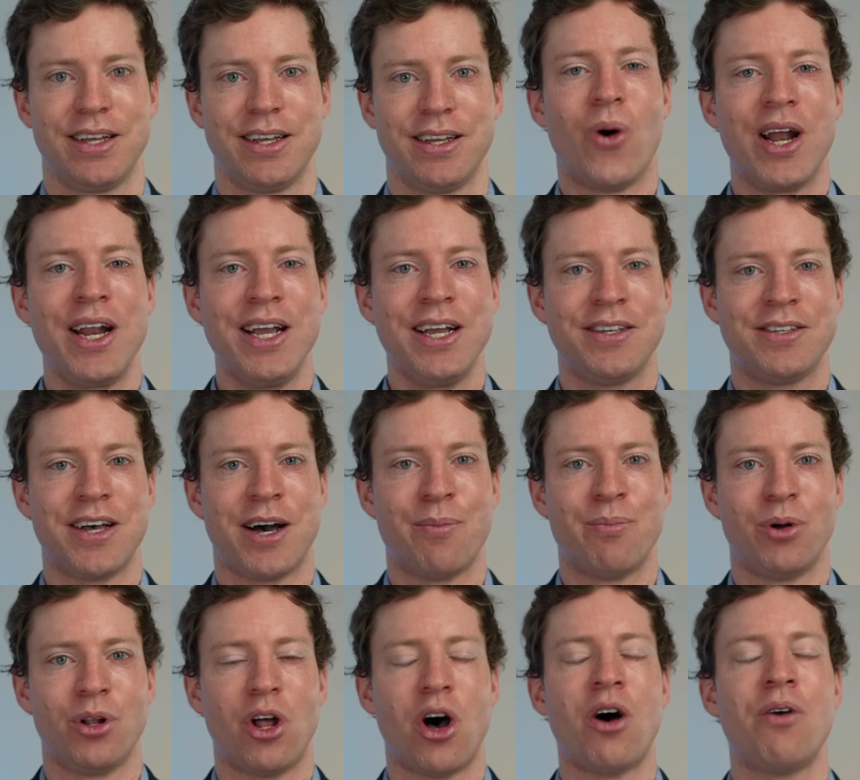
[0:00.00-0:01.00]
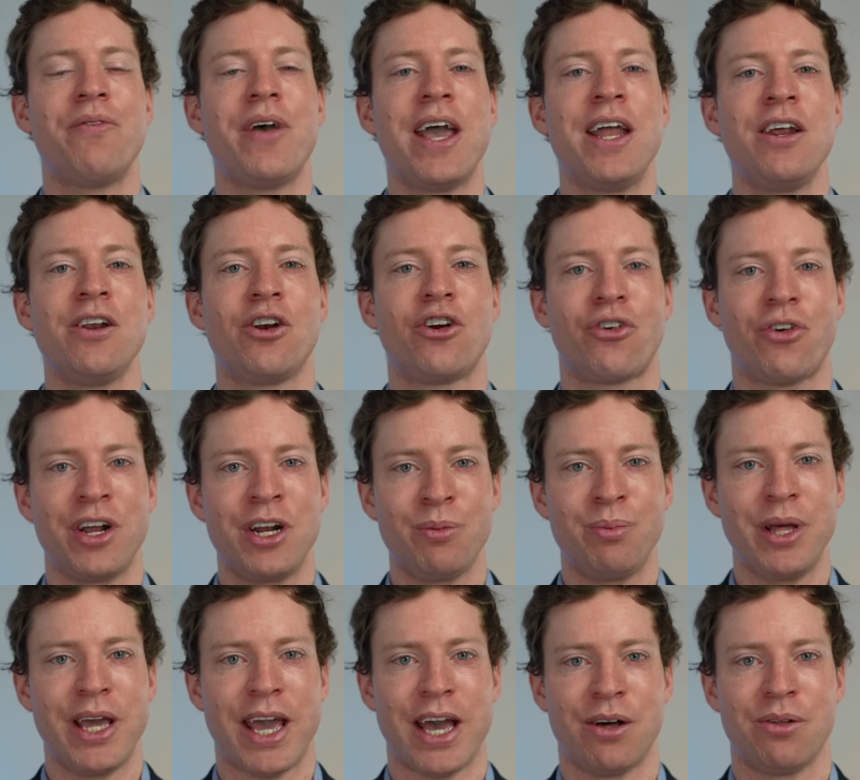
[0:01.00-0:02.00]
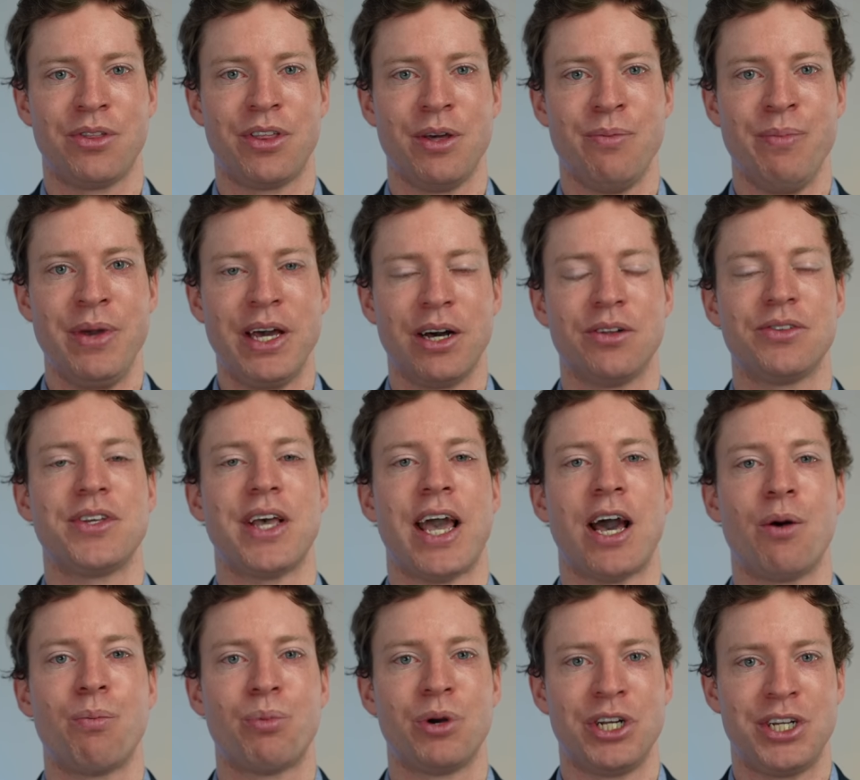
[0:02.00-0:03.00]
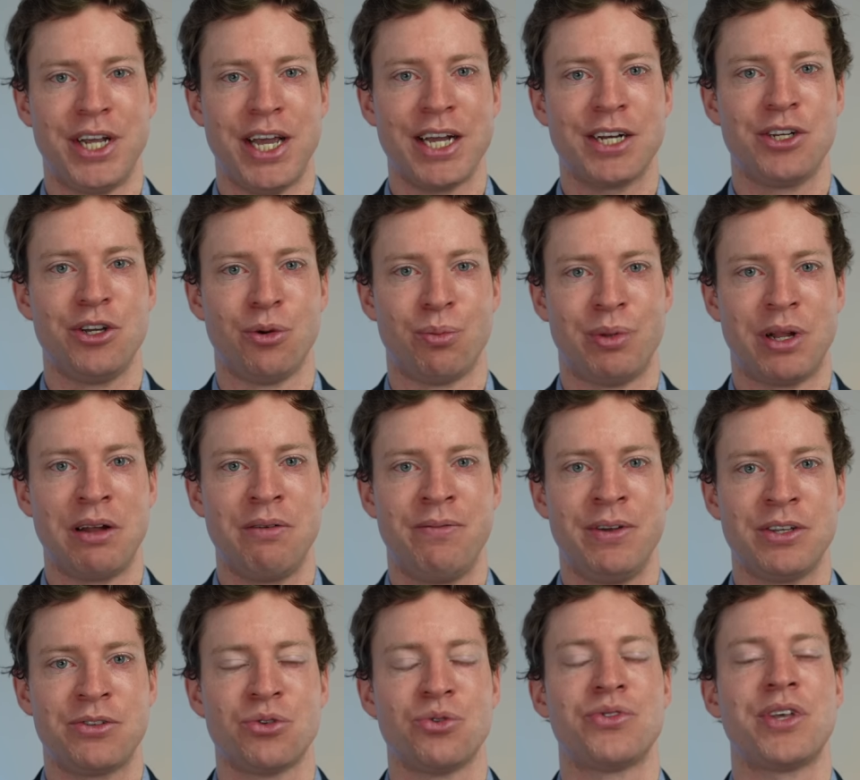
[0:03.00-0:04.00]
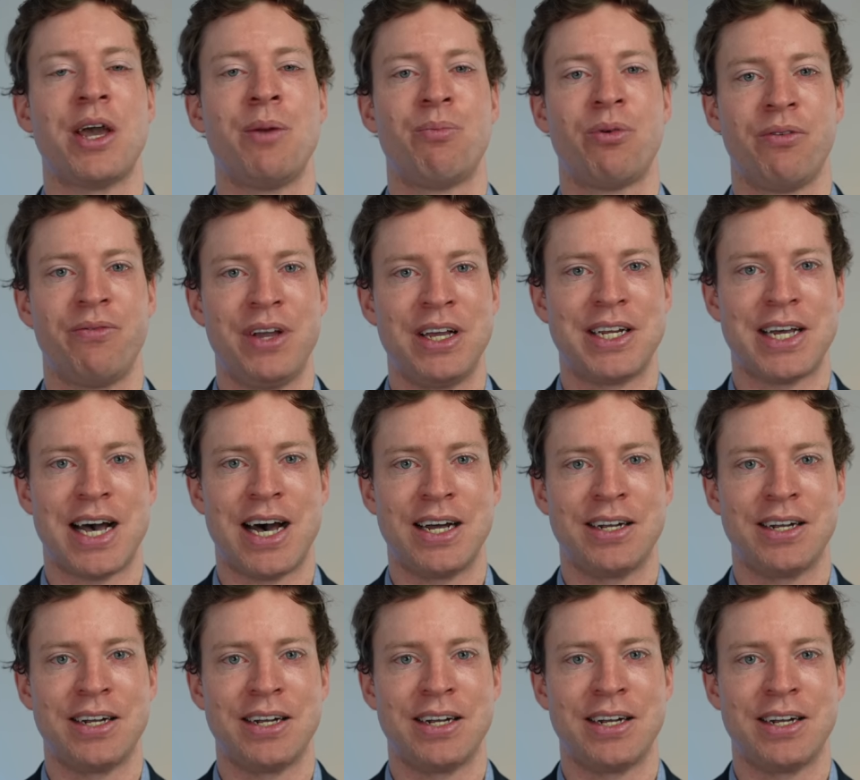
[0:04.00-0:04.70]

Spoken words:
One example of an incredibly healthy meal to help protect your blood vessels and prevent